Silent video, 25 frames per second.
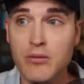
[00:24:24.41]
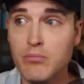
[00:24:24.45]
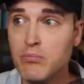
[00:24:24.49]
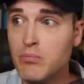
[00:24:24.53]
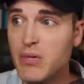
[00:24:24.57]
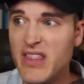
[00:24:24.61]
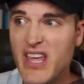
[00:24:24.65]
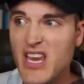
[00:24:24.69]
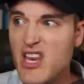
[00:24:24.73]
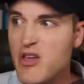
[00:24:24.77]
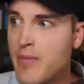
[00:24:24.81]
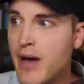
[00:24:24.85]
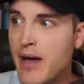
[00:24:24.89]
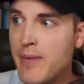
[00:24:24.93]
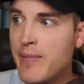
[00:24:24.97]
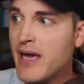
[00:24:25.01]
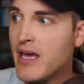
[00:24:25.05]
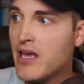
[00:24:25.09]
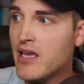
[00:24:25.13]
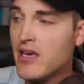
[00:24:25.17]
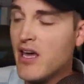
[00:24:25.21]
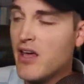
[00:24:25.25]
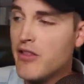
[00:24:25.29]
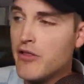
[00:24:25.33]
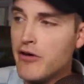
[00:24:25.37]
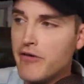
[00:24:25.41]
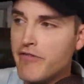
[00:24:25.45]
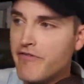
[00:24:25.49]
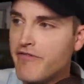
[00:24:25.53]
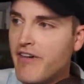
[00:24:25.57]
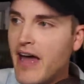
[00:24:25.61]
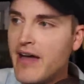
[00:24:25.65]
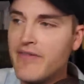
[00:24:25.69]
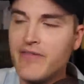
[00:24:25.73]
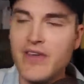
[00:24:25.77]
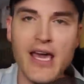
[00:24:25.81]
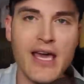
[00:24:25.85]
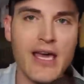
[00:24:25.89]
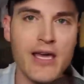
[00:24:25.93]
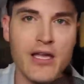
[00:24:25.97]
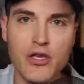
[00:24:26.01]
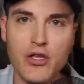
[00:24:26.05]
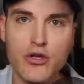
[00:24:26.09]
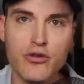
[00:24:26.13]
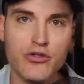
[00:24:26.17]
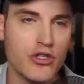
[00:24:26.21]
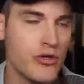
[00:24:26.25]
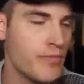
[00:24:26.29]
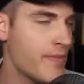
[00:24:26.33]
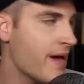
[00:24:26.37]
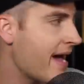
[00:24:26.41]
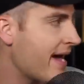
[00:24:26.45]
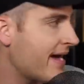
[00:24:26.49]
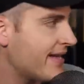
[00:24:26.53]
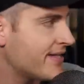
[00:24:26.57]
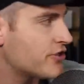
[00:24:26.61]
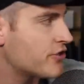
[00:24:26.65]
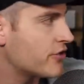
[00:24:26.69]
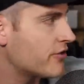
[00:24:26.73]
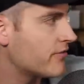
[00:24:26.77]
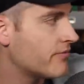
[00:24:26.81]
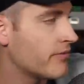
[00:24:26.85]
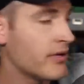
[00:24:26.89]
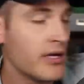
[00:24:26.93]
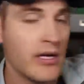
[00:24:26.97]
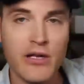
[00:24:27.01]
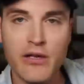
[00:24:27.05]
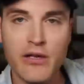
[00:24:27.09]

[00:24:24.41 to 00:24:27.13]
but then you might make another 5K in YouTube ads or